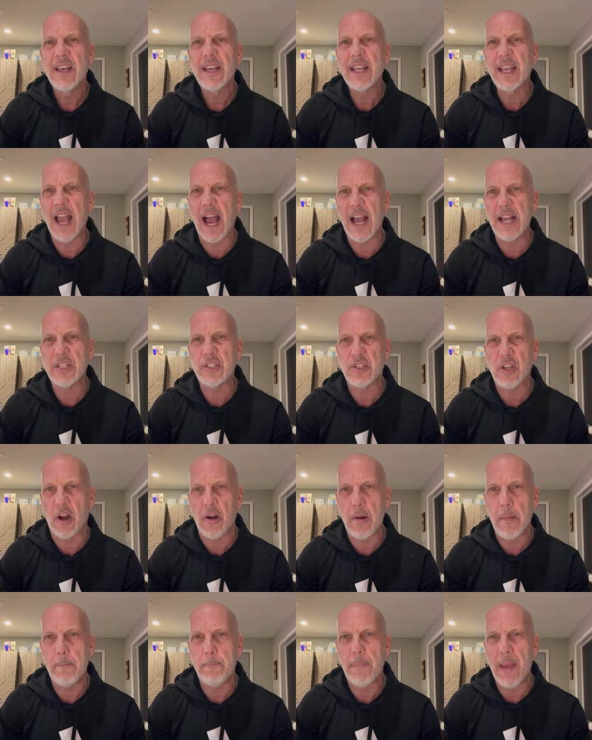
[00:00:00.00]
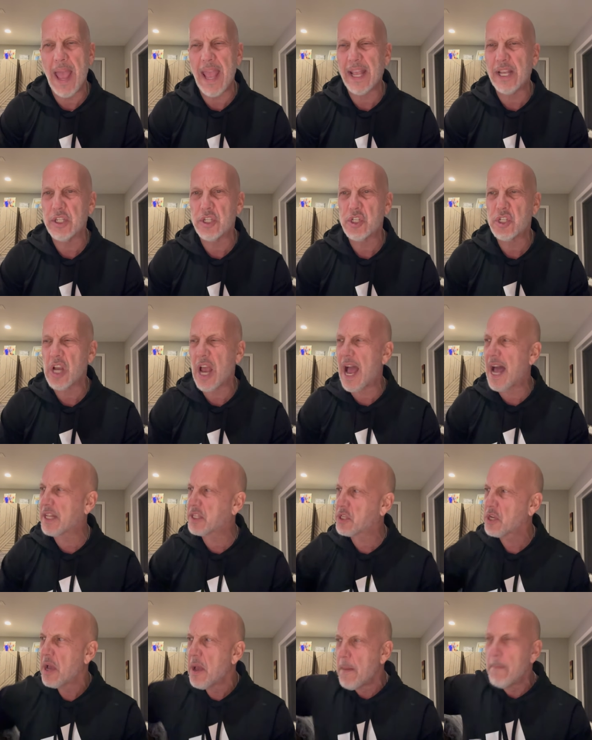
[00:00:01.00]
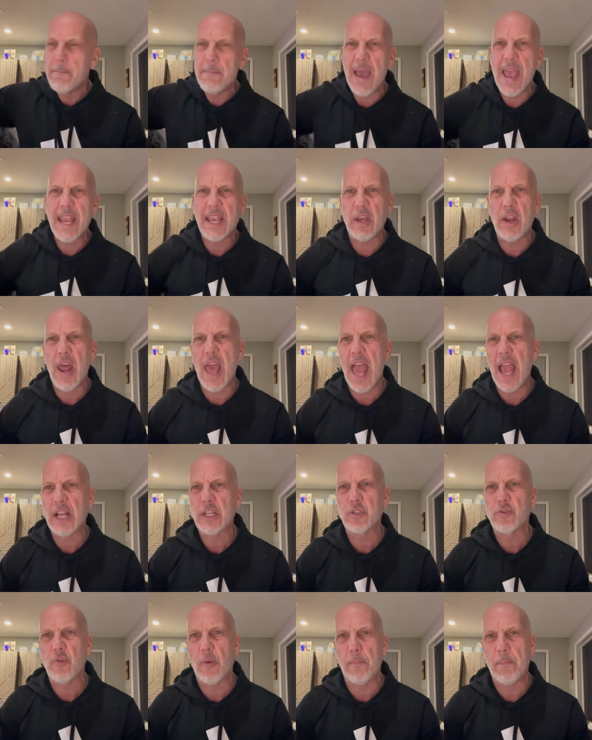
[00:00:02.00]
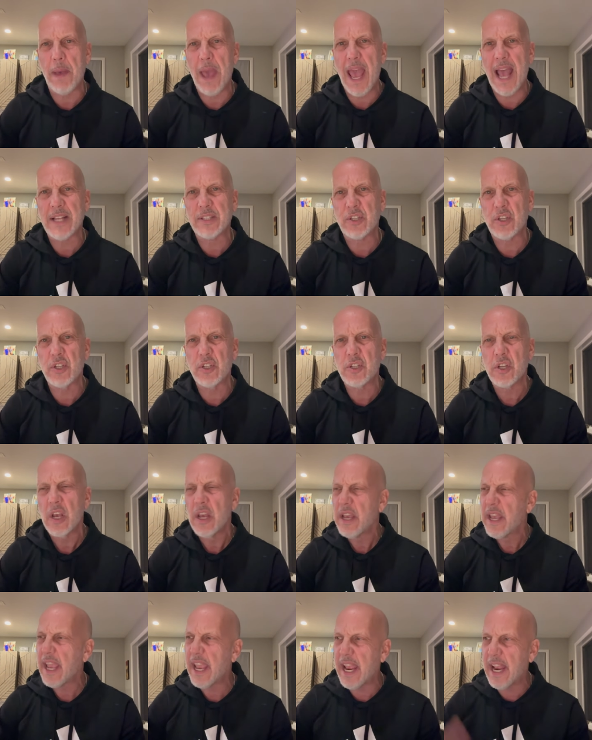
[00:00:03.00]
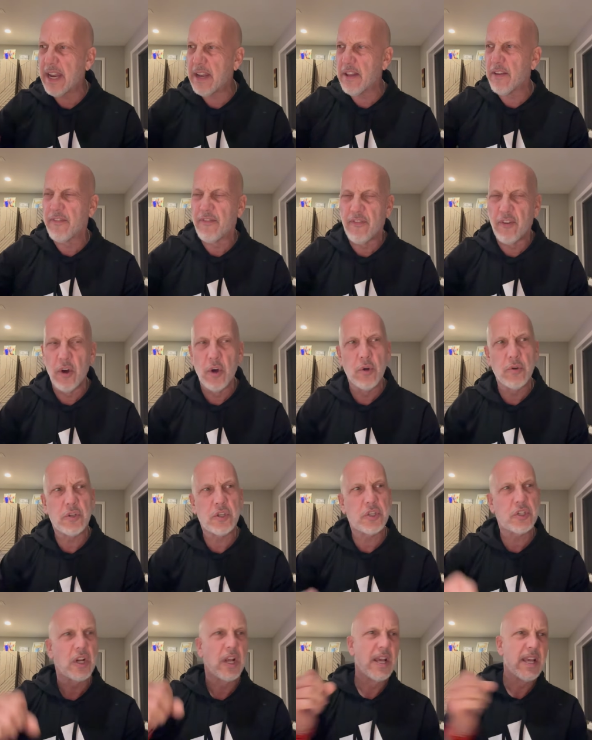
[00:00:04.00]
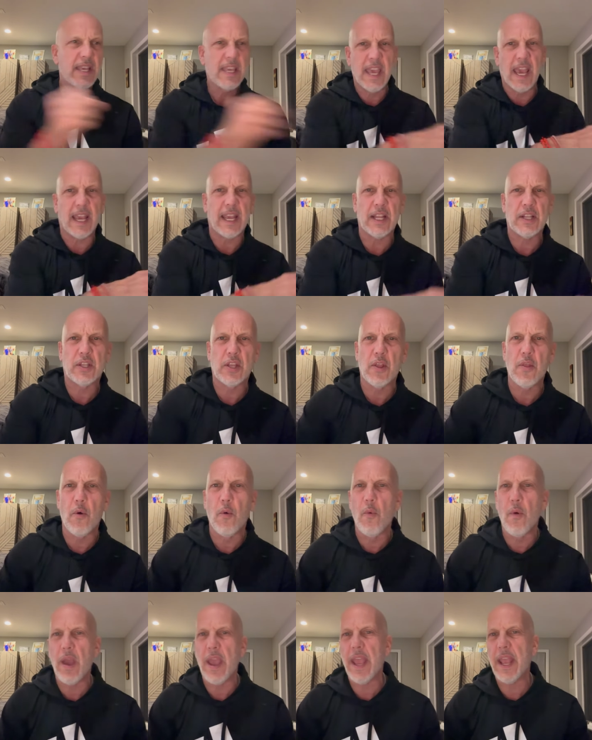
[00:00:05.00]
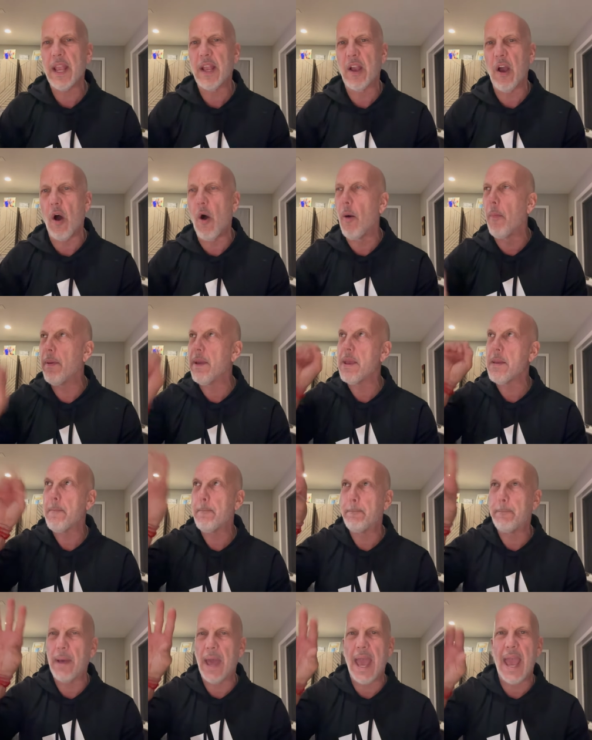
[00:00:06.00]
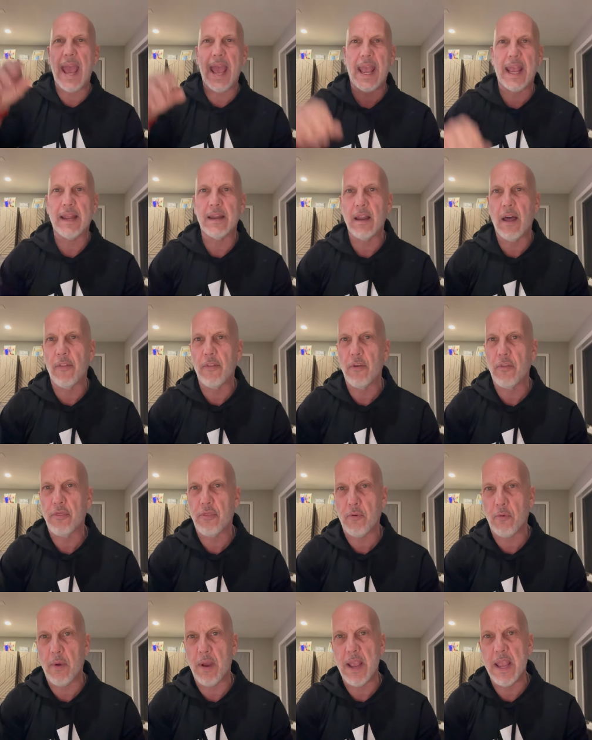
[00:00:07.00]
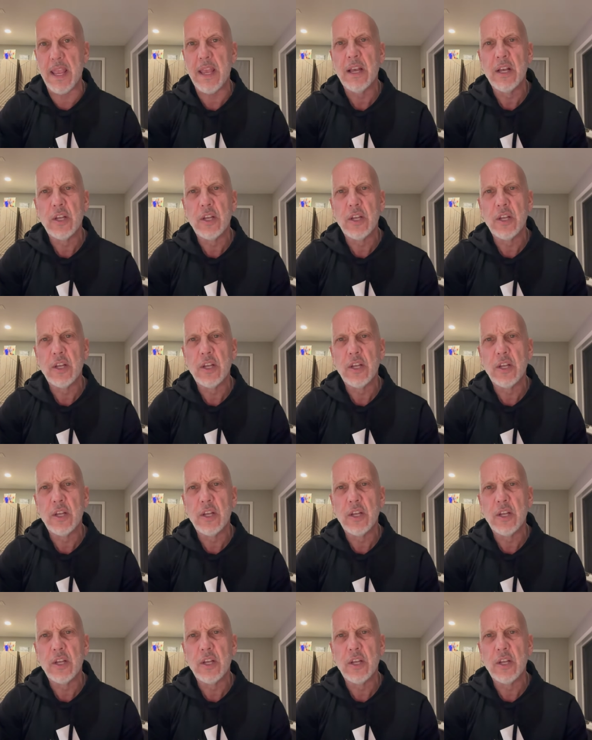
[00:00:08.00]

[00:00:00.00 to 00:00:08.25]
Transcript: guys started banging shots, making extra passes into Vooch Kick it to the wing. Coby, bang, another three.